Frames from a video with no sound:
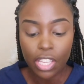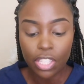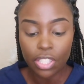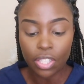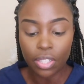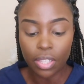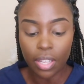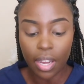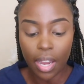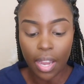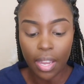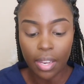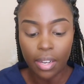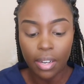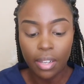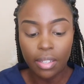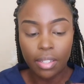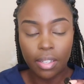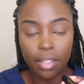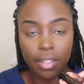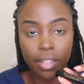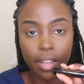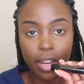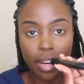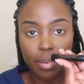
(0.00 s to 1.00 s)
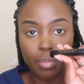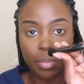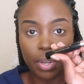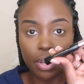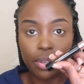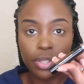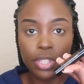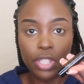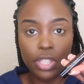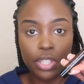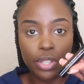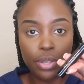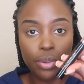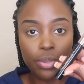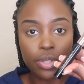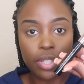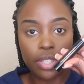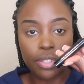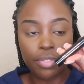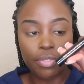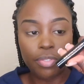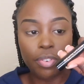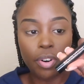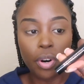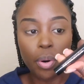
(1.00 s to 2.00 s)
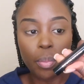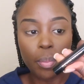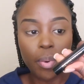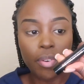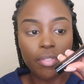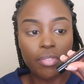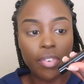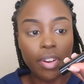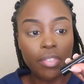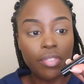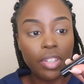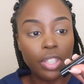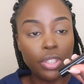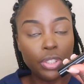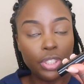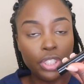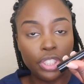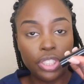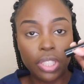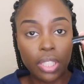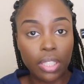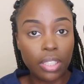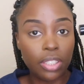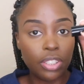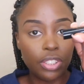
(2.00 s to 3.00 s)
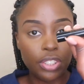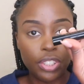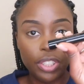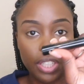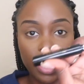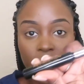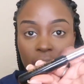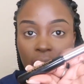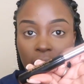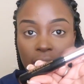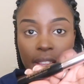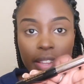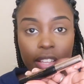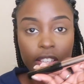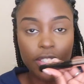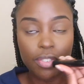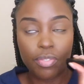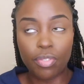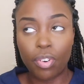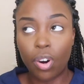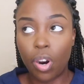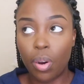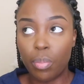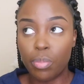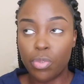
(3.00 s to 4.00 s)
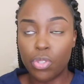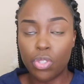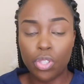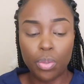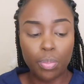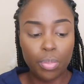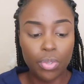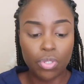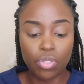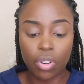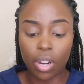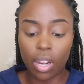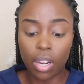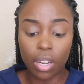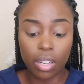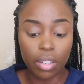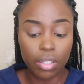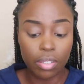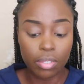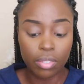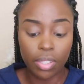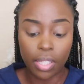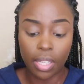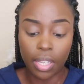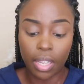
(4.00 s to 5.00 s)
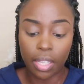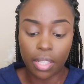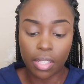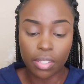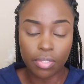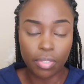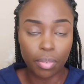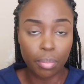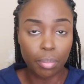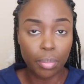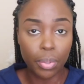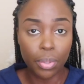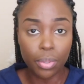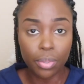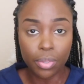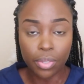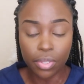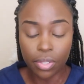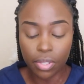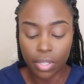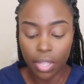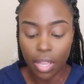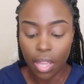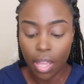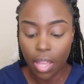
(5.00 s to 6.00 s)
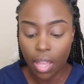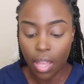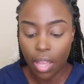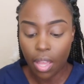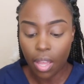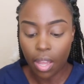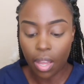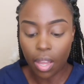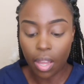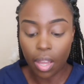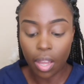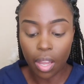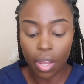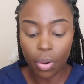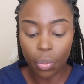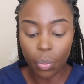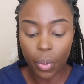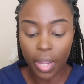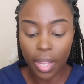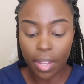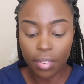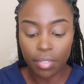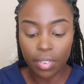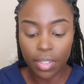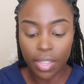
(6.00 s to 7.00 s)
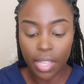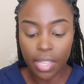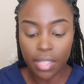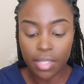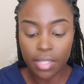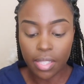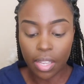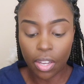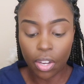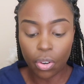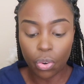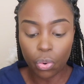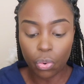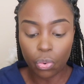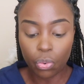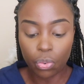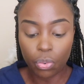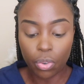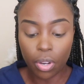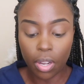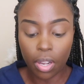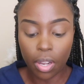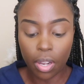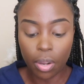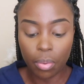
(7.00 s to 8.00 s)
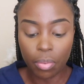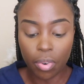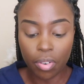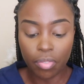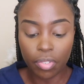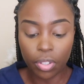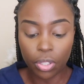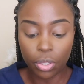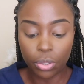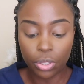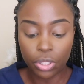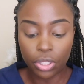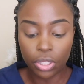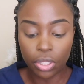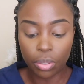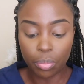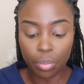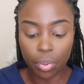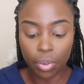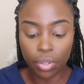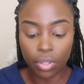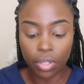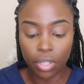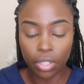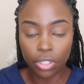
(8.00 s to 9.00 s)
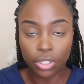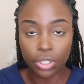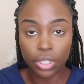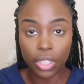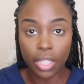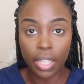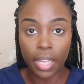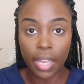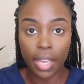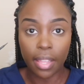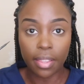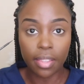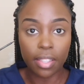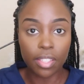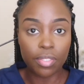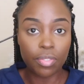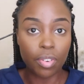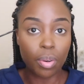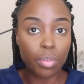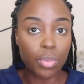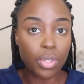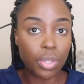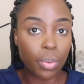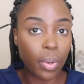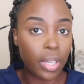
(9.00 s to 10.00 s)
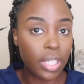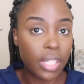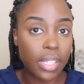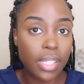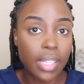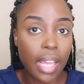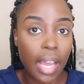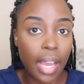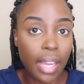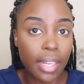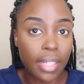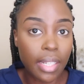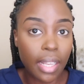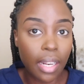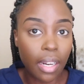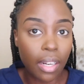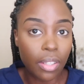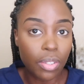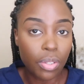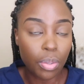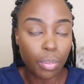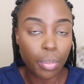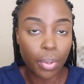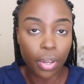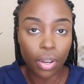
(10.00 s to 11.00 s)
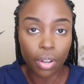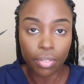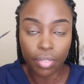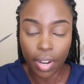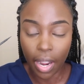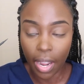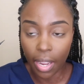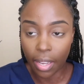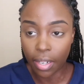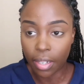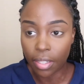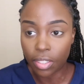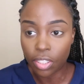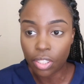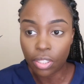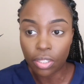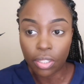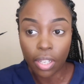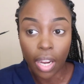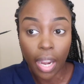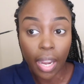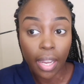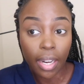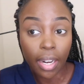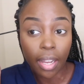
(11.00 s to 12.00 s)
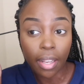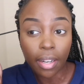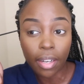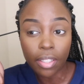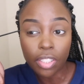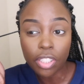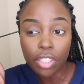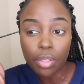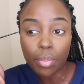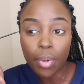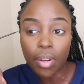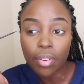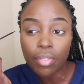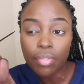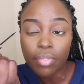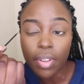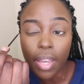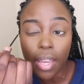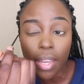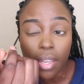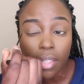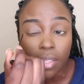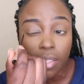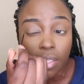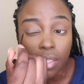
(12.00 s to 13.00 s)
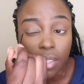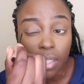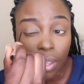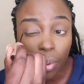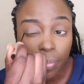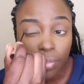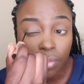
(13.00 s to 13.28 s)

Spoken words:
So the eyeliner that I'm going to use is from Revolution. So you can get this from Superdrug, you can get this from Boots, wherever they sell Revolution products, you can get this from. So I just add a little bit of eyeliner to my face.